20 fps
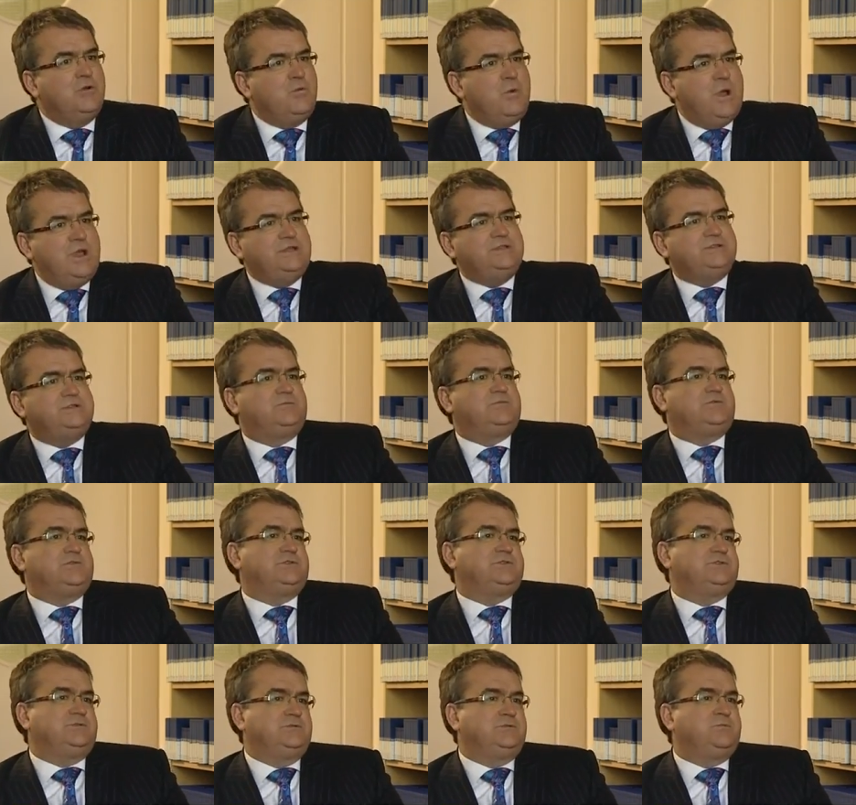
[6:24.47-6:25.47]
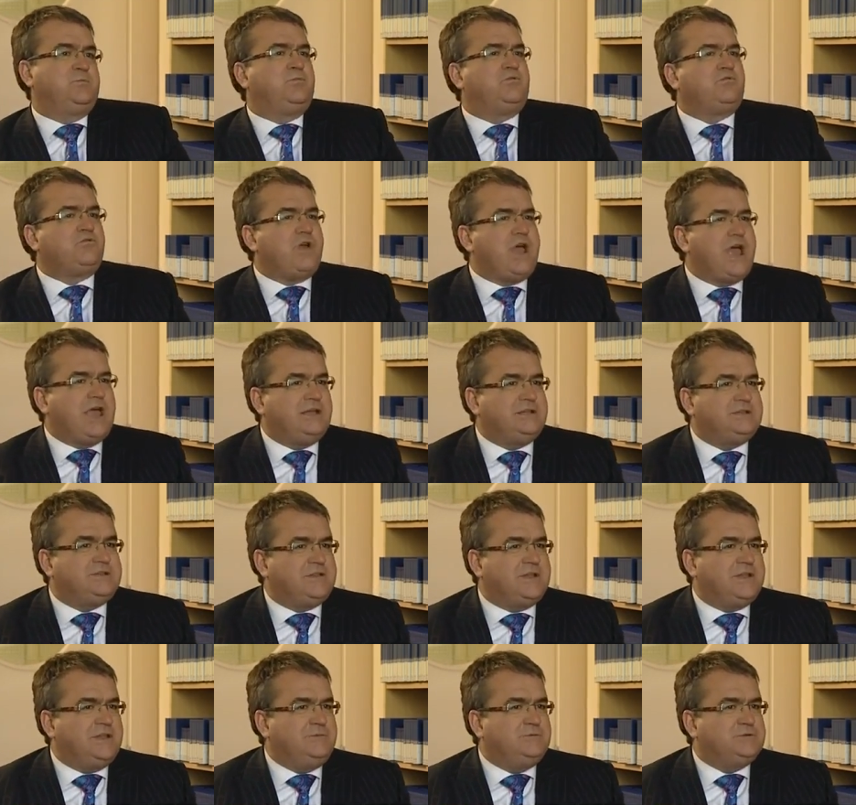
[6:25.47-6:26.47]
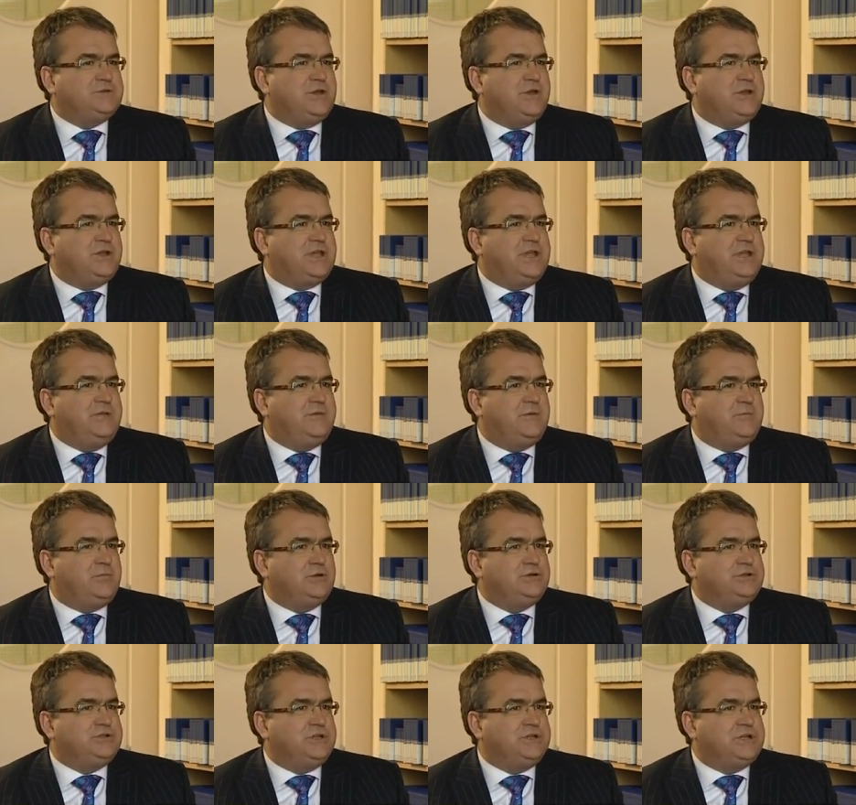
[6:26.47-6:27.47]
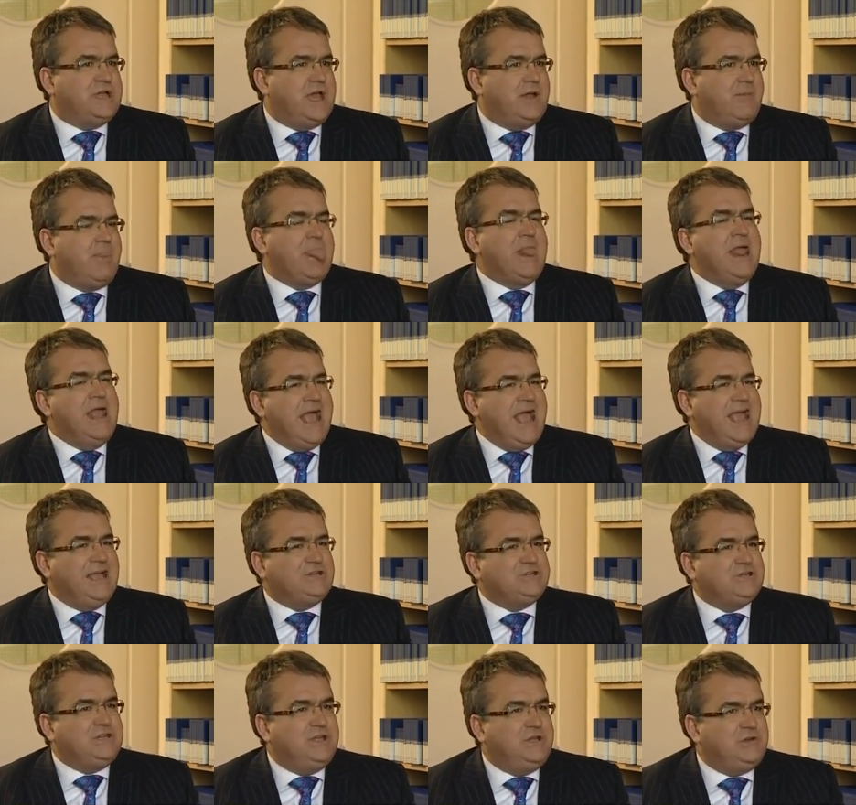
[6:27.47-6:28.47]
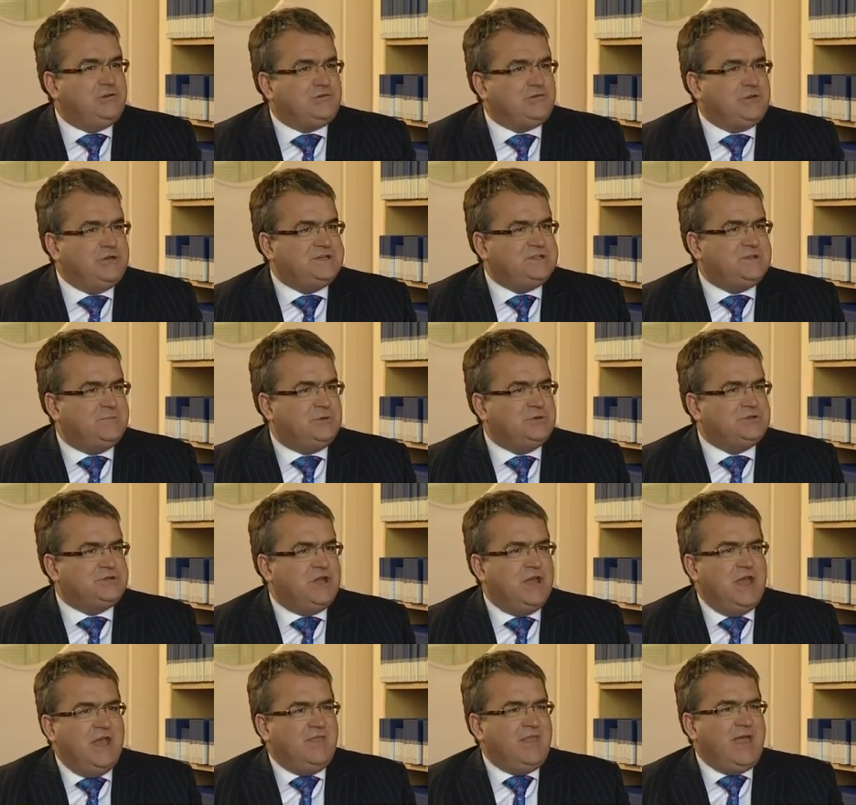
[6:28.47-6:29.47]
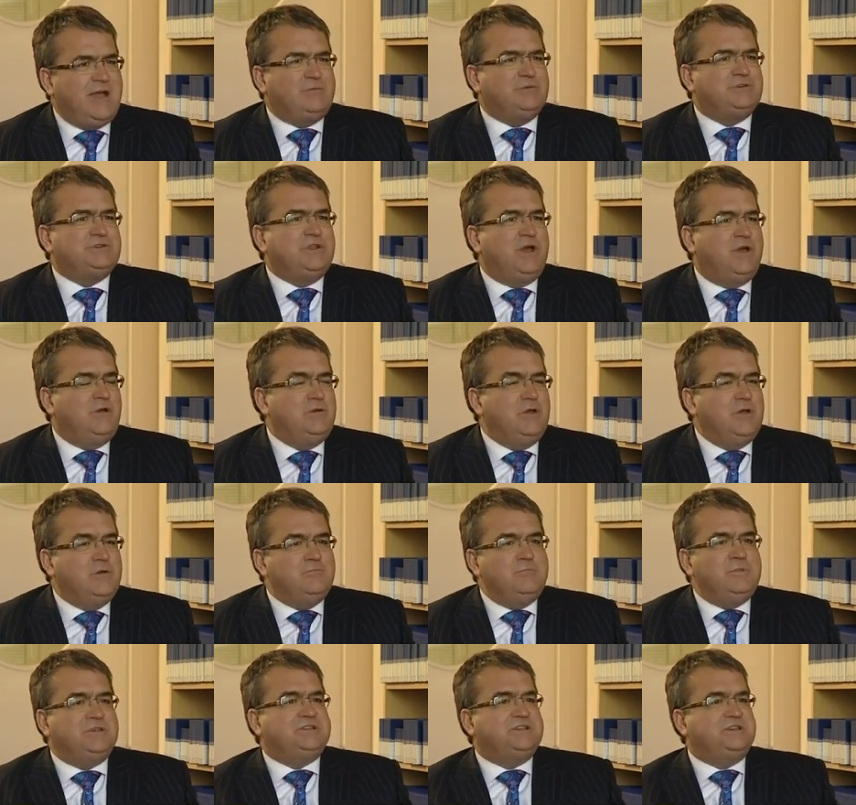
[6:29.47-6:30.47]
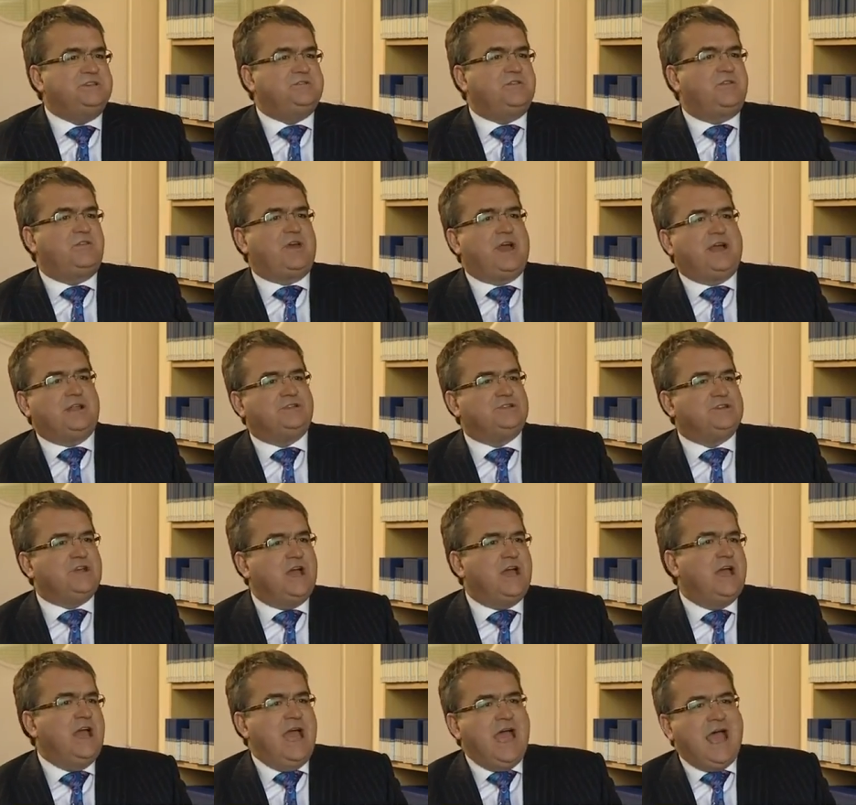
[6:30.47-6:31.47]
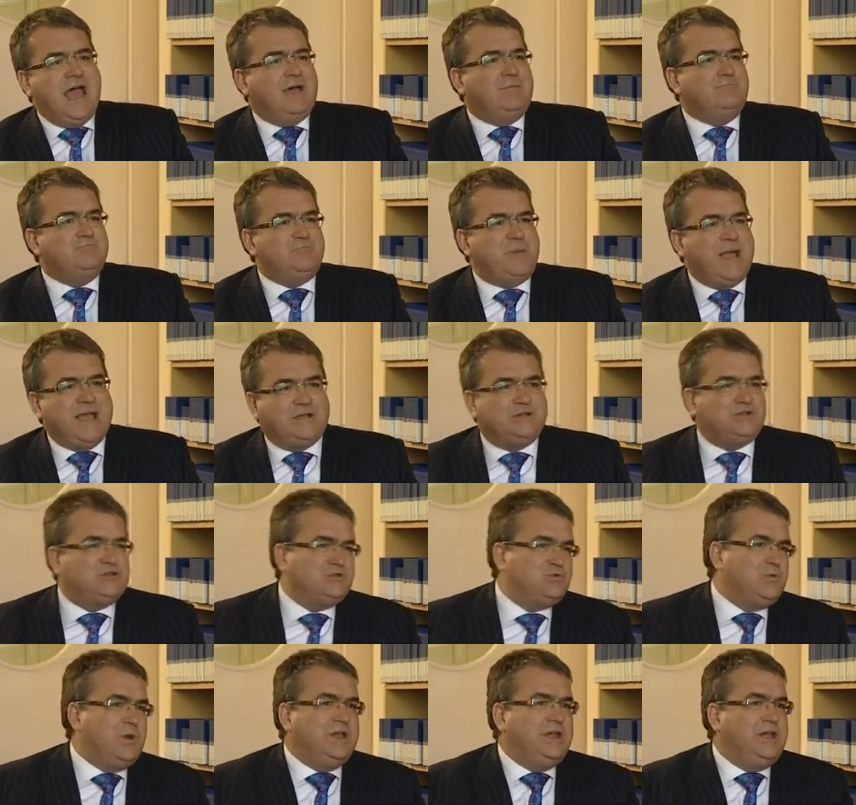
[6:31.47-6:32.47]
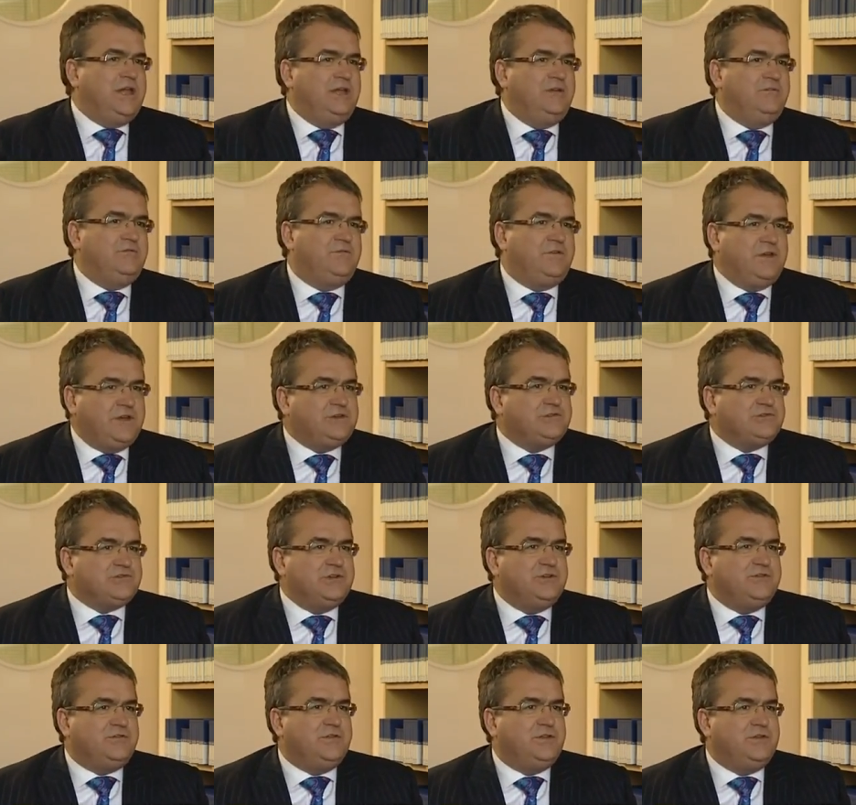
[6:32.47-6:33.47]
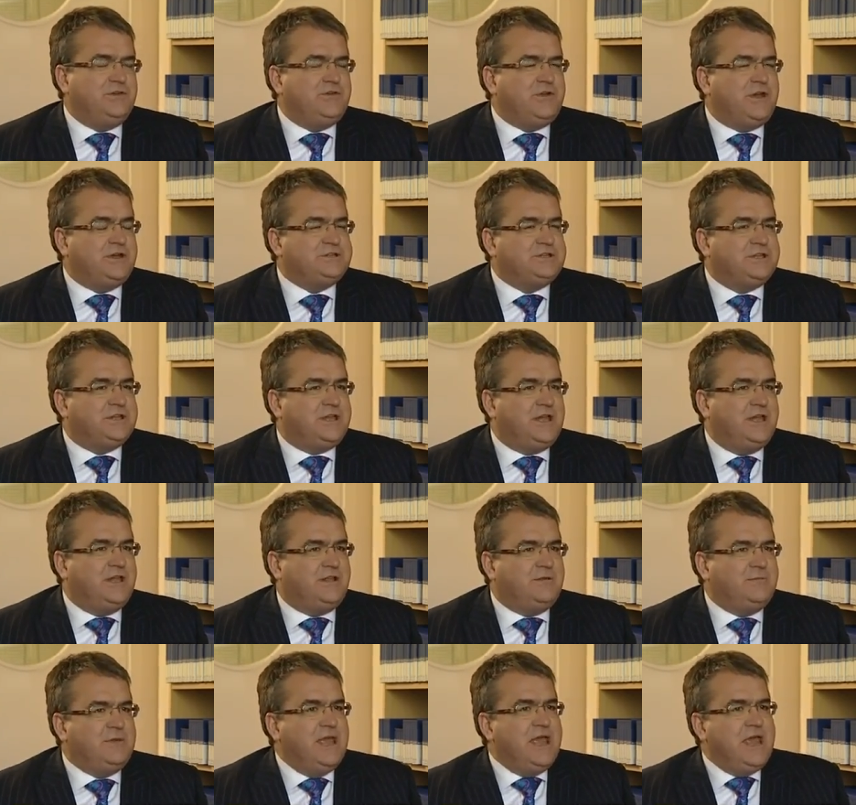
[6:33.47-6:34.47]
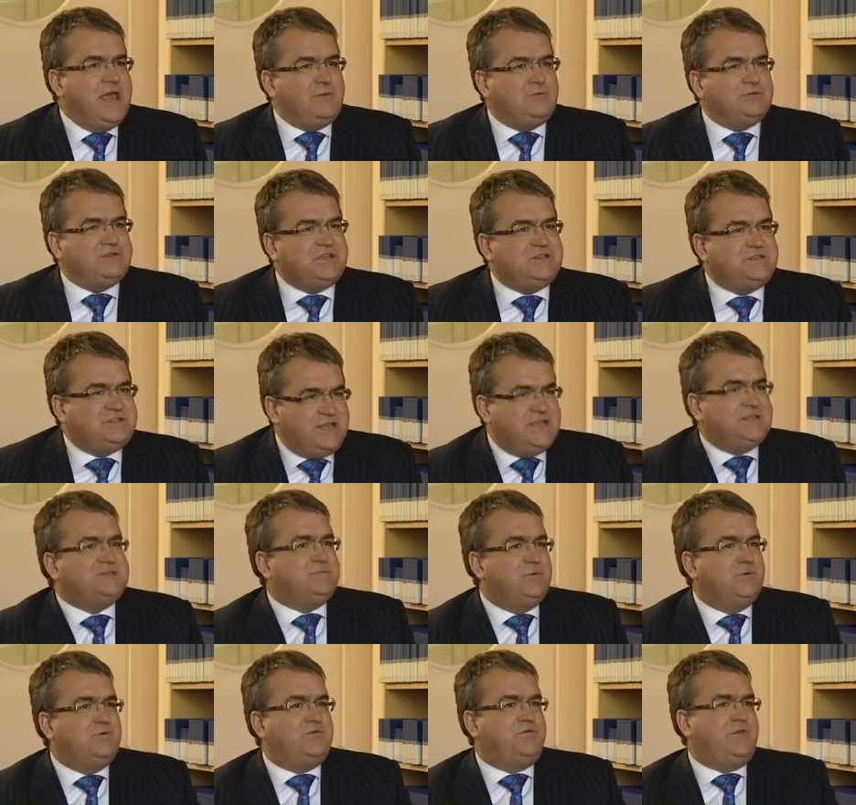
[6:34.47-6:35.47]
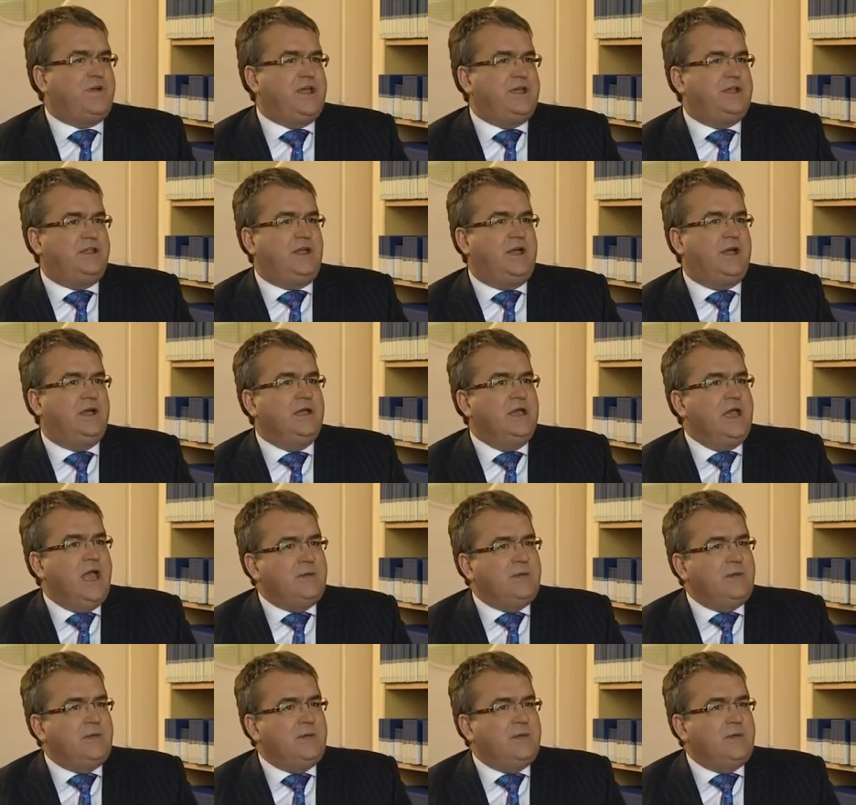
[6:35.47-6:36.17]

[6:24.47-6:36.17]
Went to Brussels, bragged that he was going to keep the budget down, actually increased the budget. That was no Mrs Thatcher handbag swinging victory for the United Kingdom. It was a dismal failure.